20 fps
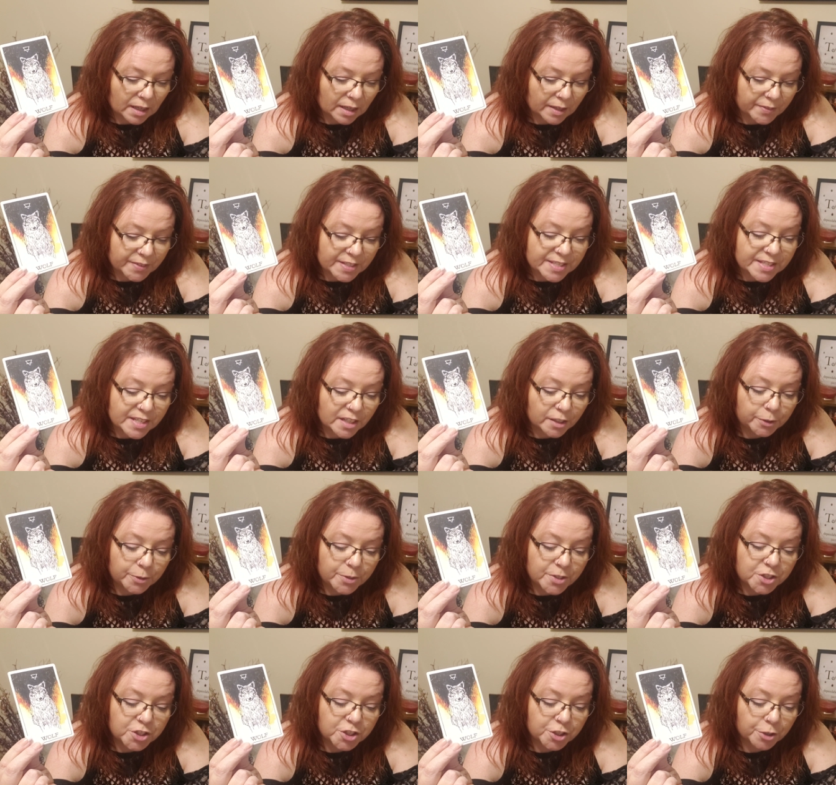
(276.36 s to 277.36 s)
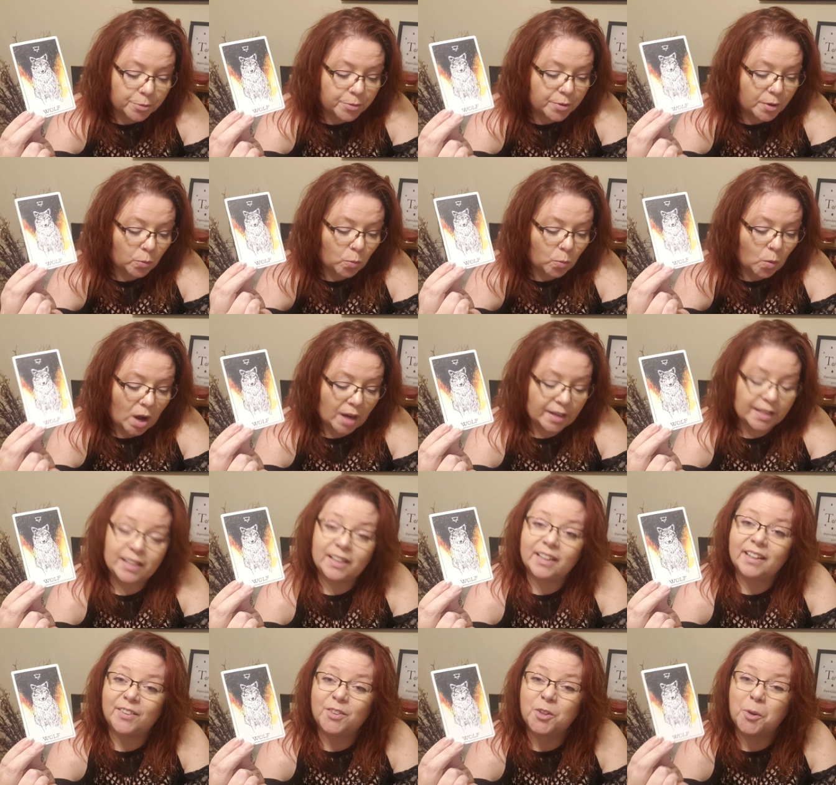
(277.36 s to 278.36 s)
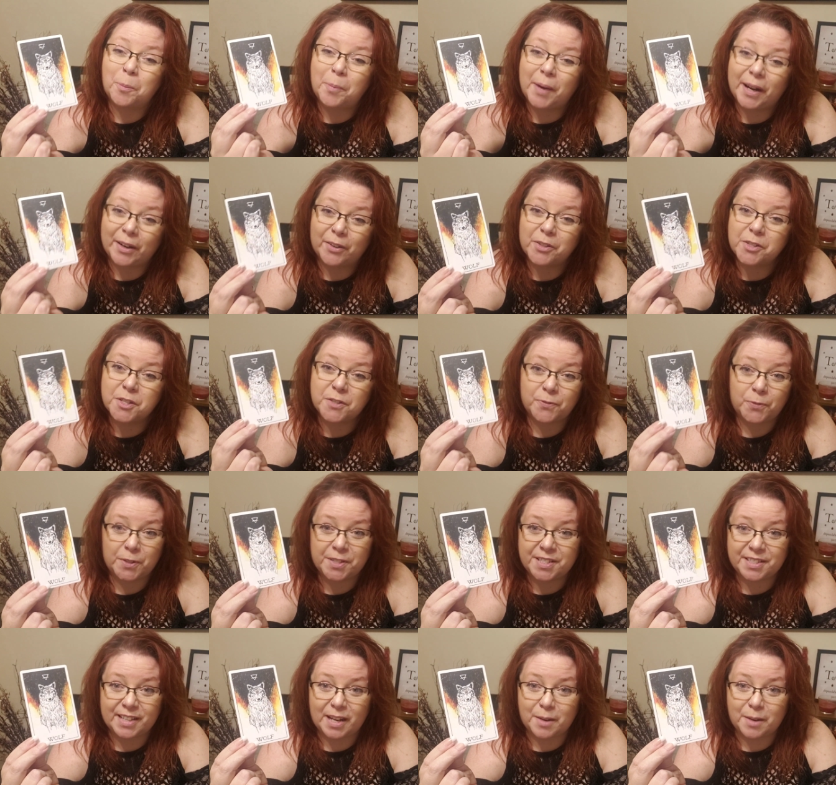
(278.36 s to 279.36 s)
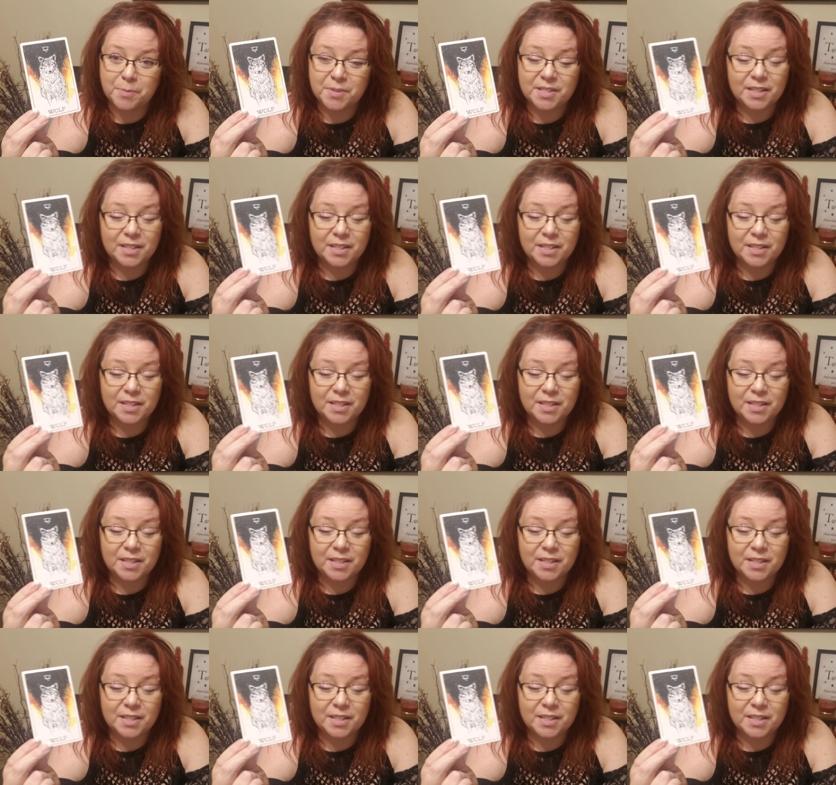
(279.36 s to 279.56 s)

this includes children walking in their parents' footsteps.